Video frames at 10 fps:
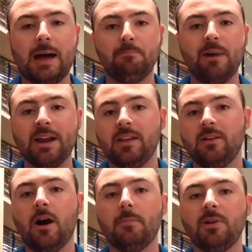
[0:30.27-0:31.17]
buddy
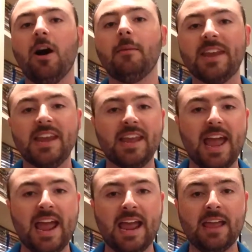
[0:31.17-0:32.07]
cop comedy,
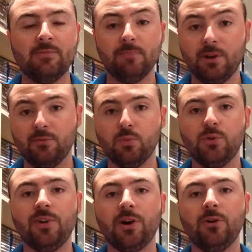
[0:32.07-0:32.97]
and both
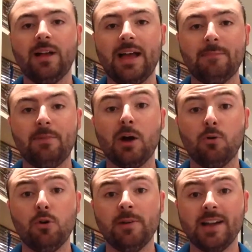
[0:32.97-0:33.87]
Will Ferrell and Mark
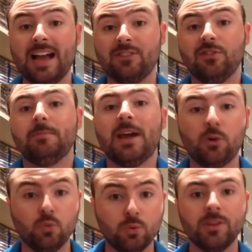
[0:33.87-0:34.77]
Wahlberg actually made
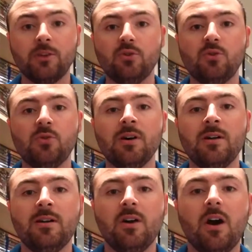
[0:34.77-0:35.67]
a really cool
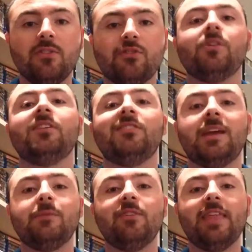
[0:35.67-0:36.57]
on-screen
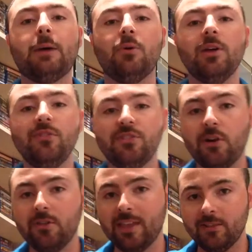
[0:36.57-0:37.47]
team for that one.
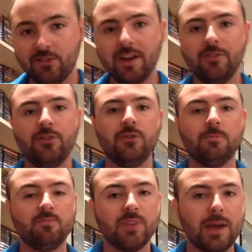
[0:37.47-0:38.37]
So they decided to,
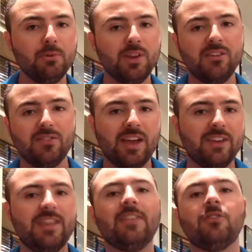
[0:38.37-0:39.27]
a couple of years
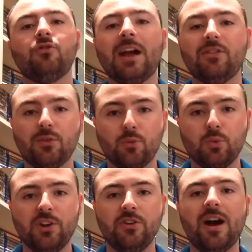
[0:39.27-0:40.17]
later down the track, sort of
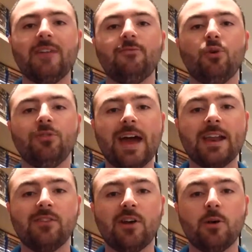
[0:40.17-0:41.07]
reunite for
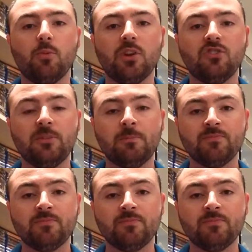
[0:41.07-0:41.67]
Daddy's Home, which